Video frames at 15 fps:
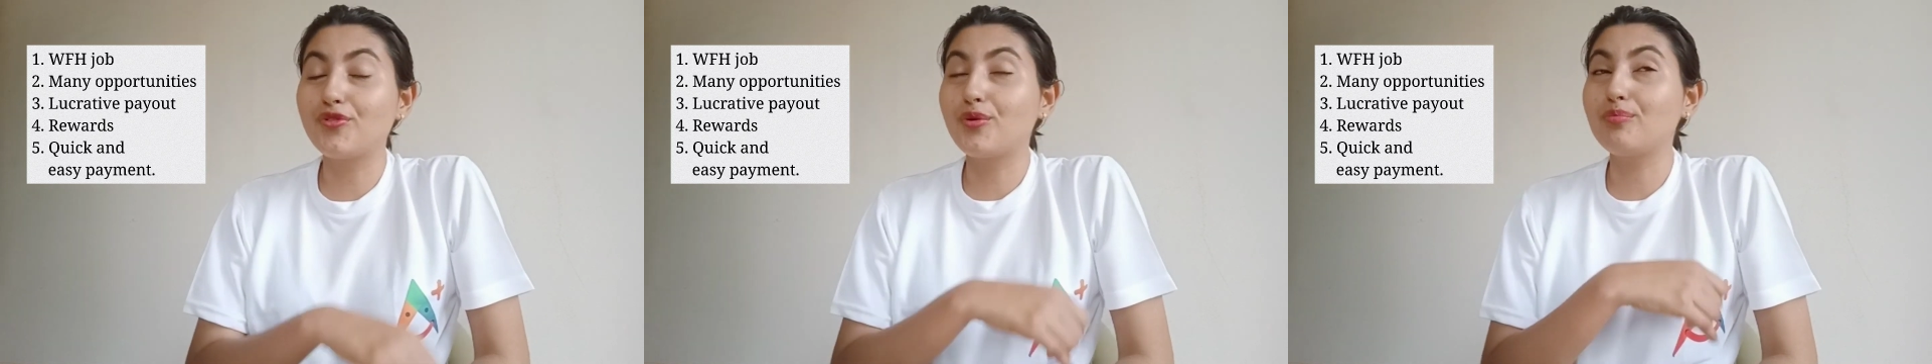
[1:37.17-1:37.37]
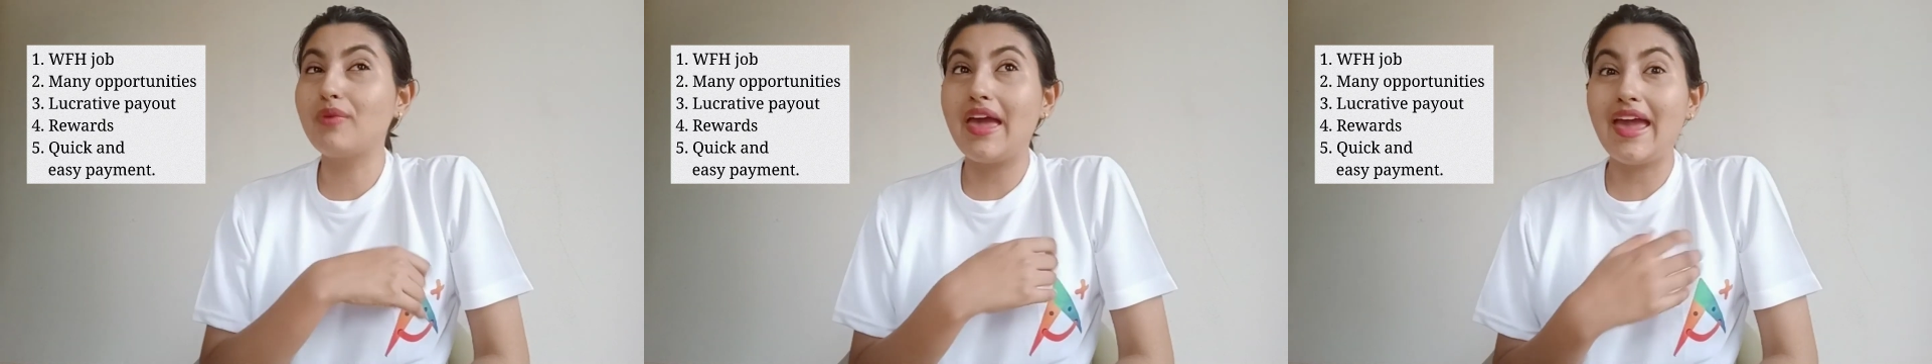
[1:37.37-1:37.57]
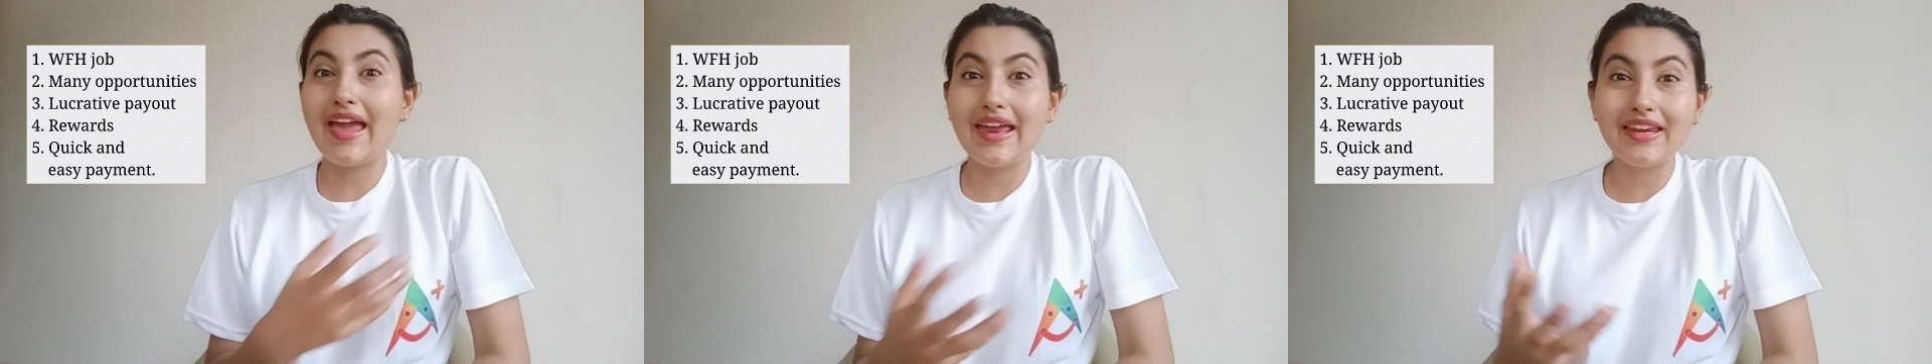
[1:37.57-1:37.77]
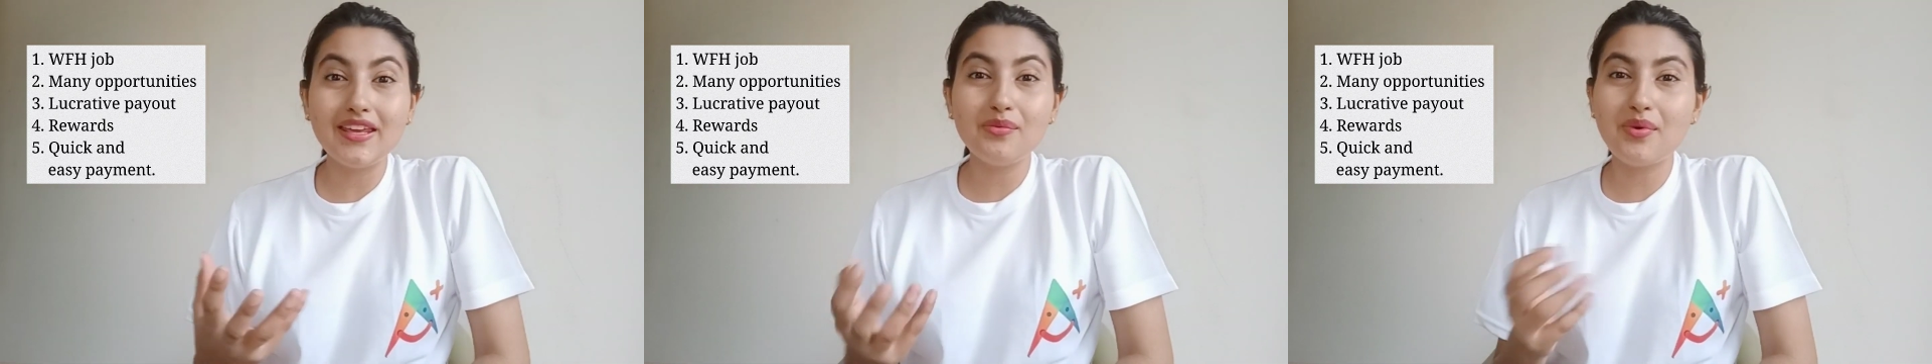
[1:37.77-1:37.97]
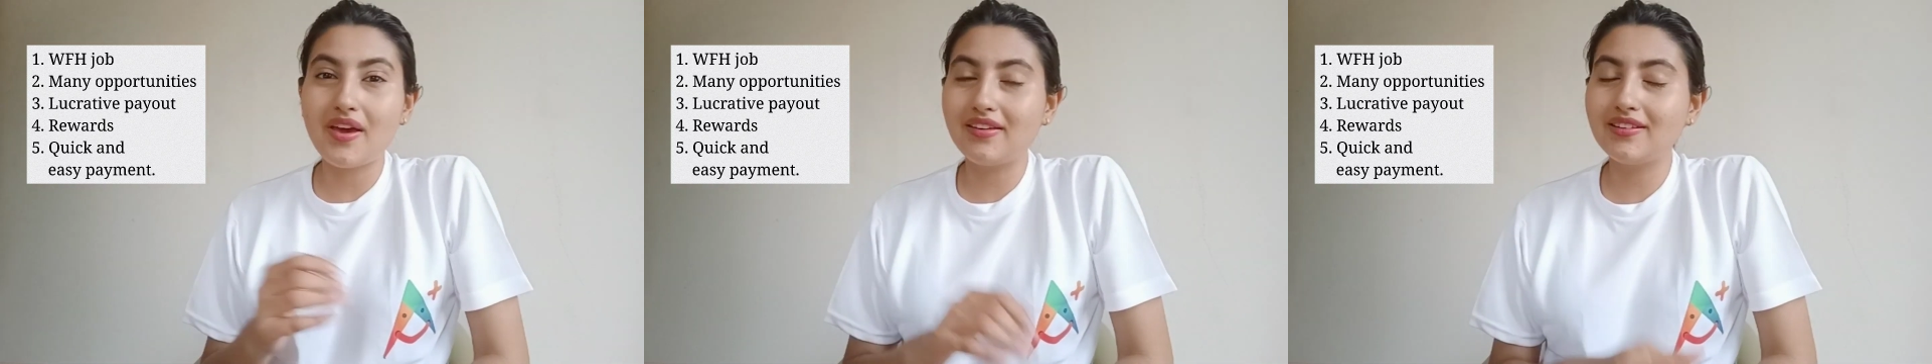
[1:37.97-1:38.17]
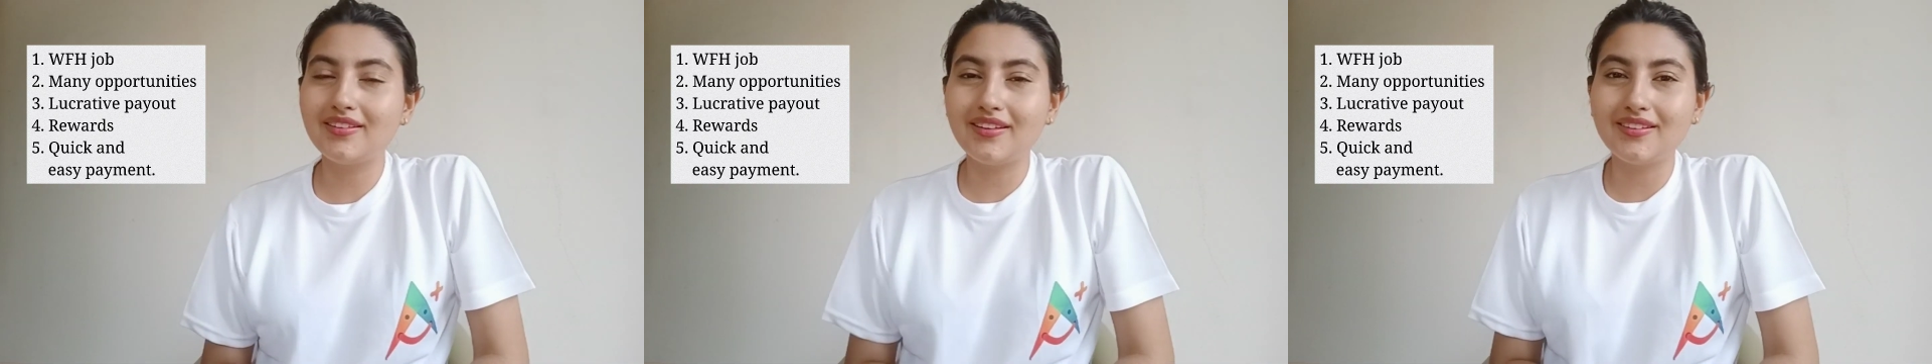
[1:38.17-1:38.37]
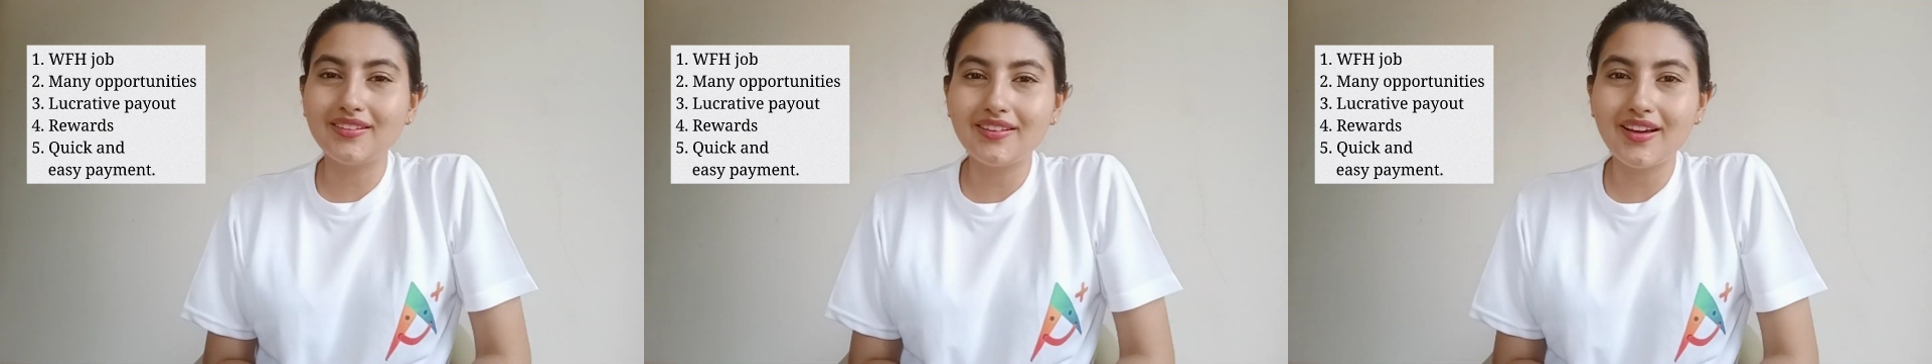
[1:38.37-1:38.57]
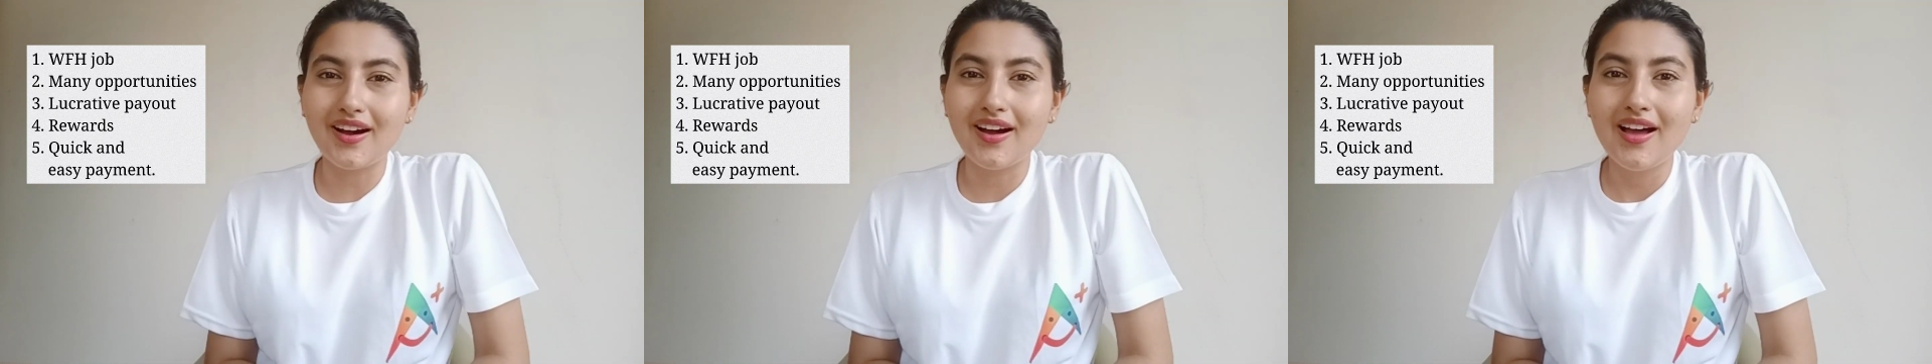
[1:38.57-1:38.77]
from anywhere in
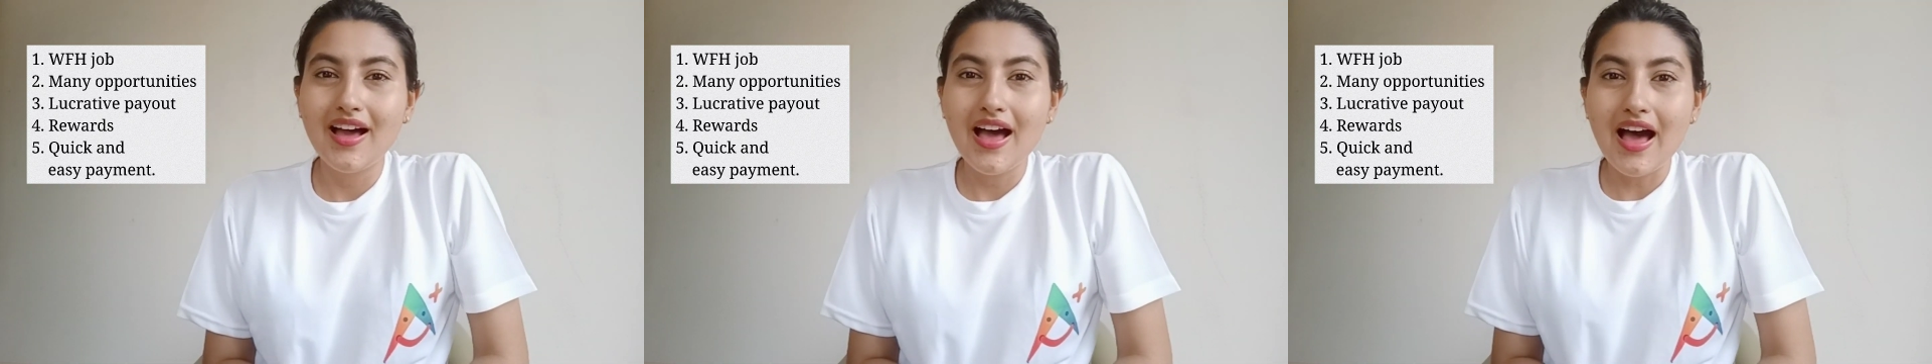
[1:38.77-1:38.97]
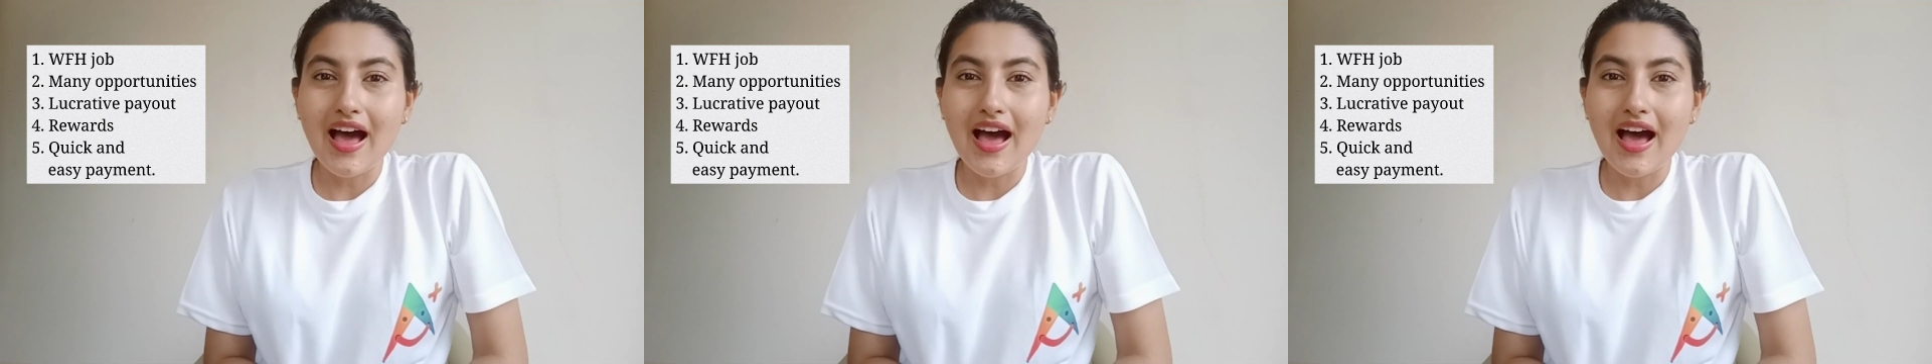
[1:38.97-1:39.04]
India.